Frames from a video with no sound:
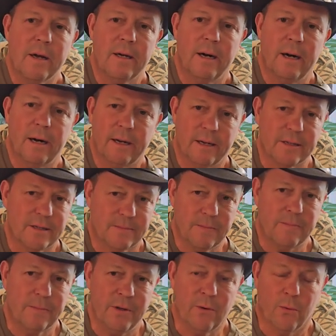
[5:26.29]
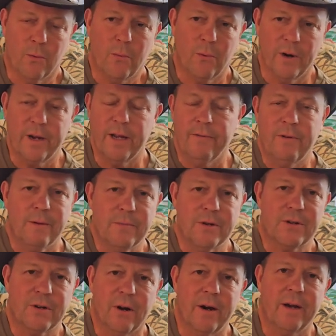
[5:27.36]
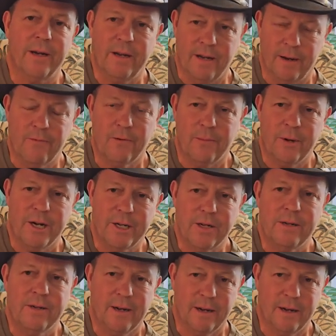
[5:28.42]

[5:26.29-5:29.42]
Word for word: because, uh, you know, we're giving them the targeting information.